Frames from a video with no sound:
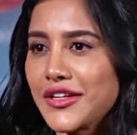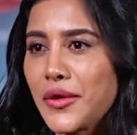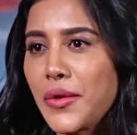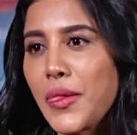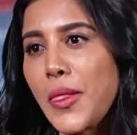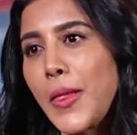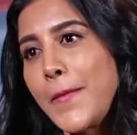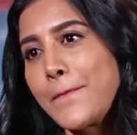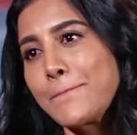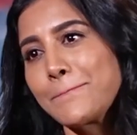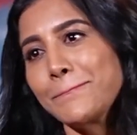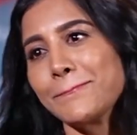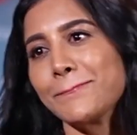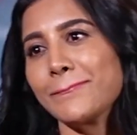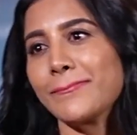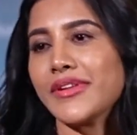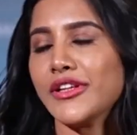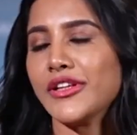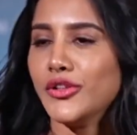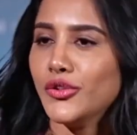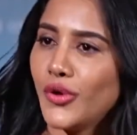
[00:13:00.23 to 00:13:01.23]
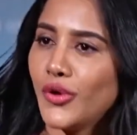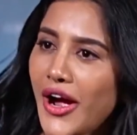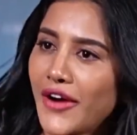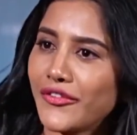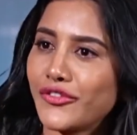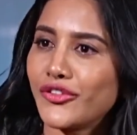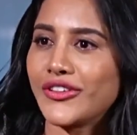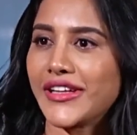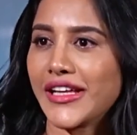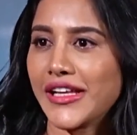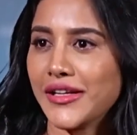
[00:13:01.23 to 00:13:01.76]
Huh. You have
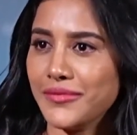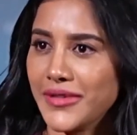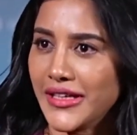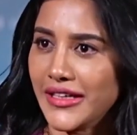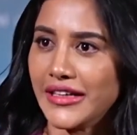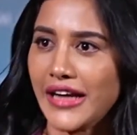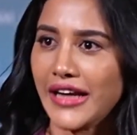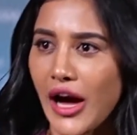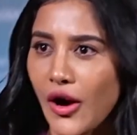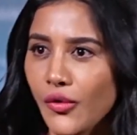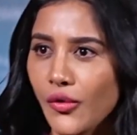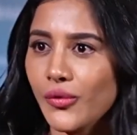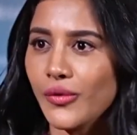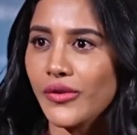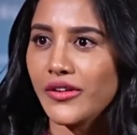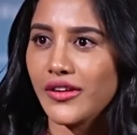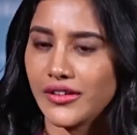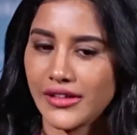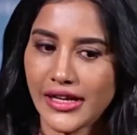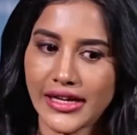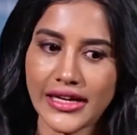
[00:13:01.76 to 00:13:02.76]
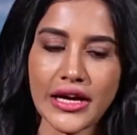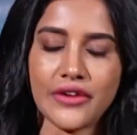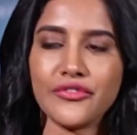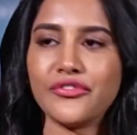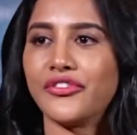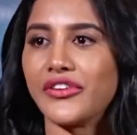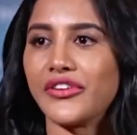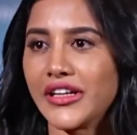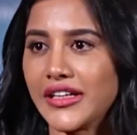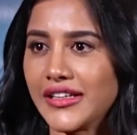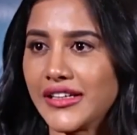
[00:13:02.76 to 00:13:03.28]
to tell me now, like I'm
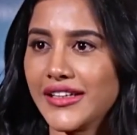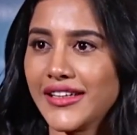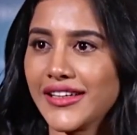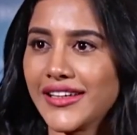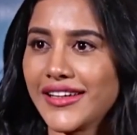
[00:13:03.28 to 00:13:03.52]
free.